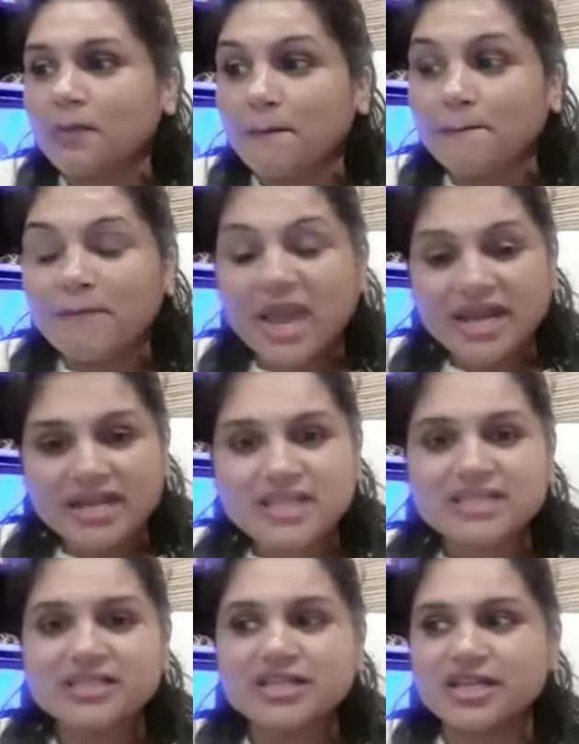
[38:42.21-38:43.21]

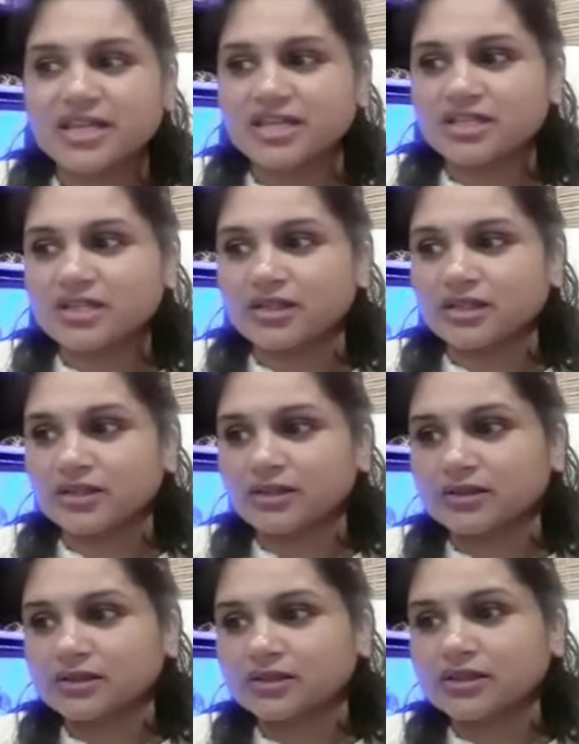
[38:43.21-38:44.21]
Berries they can
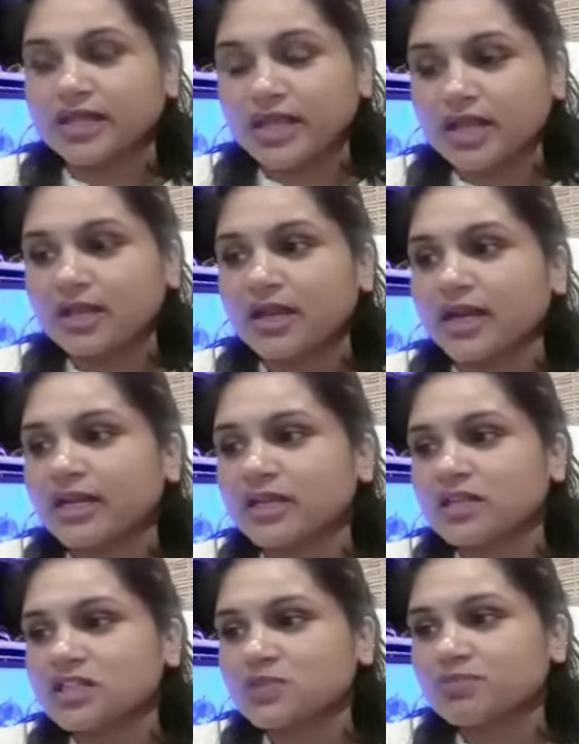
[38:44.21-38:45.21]
take, and
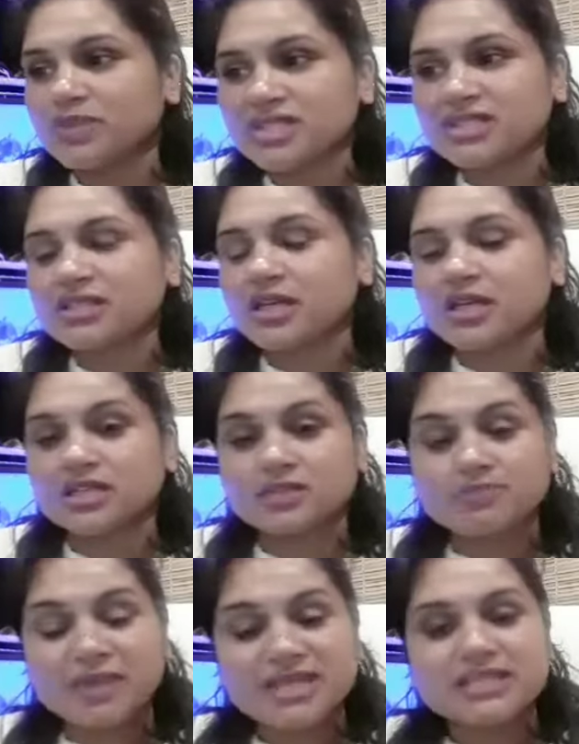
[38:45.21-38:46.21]

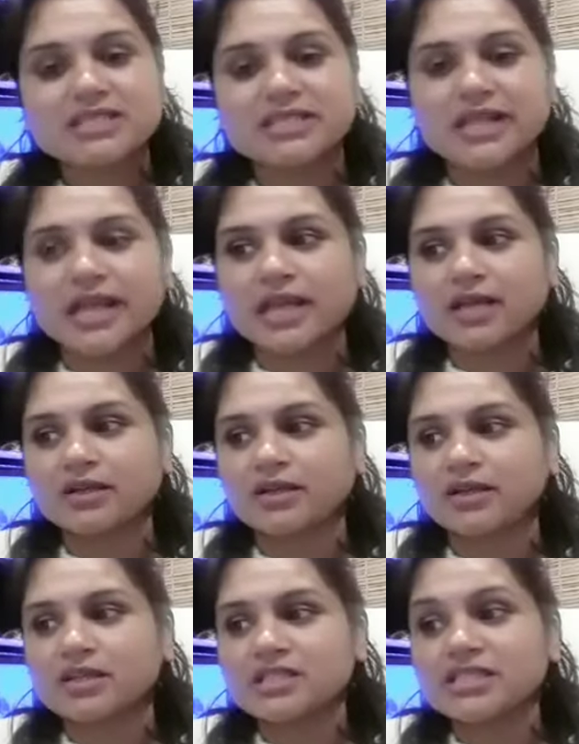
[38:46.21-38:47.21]
spices like
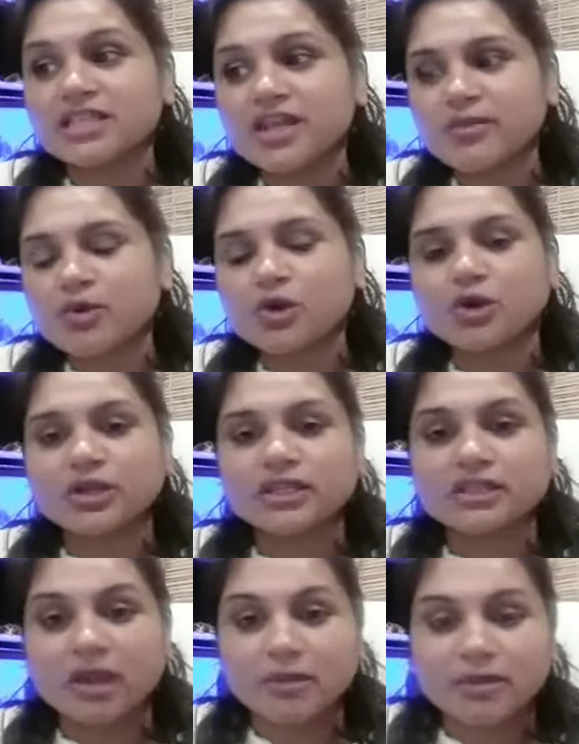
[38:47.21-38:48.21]
cinnamon
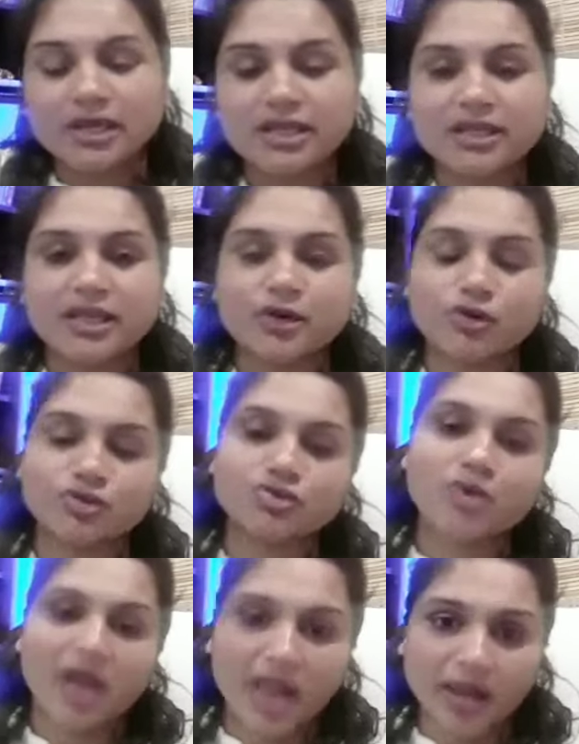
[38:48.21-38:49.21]
and turmeric can
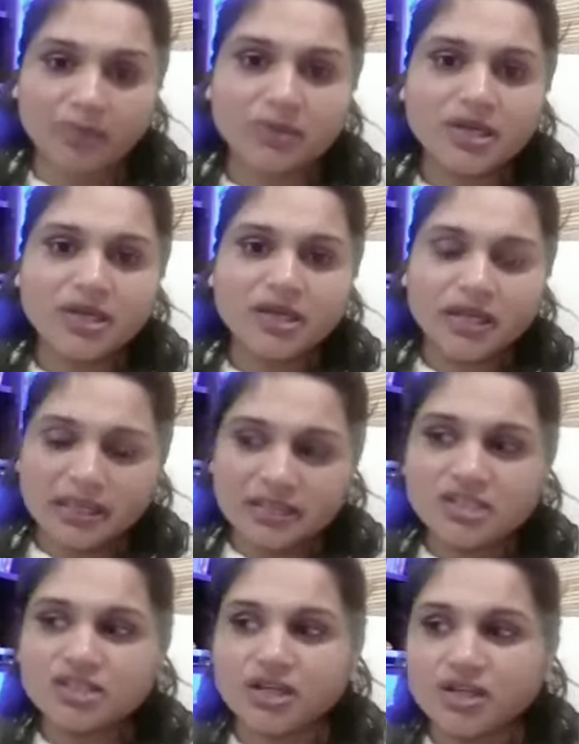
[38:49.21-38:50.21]
also help in
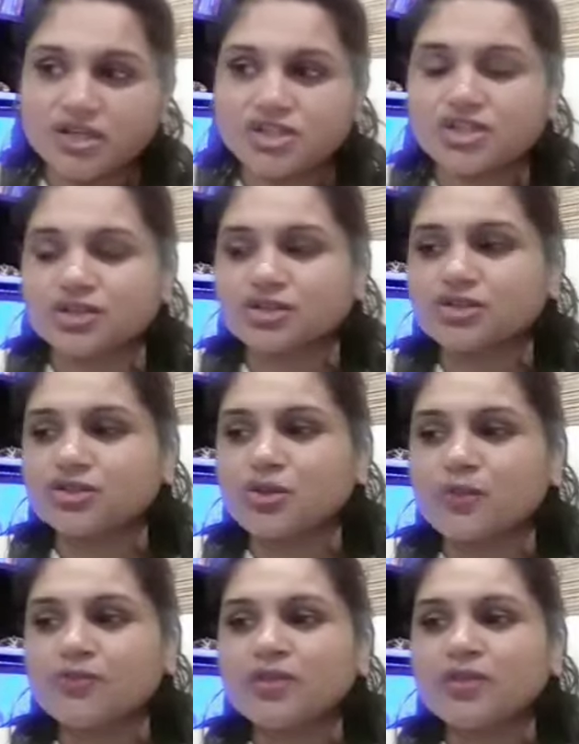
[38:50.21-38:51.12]
this condition. So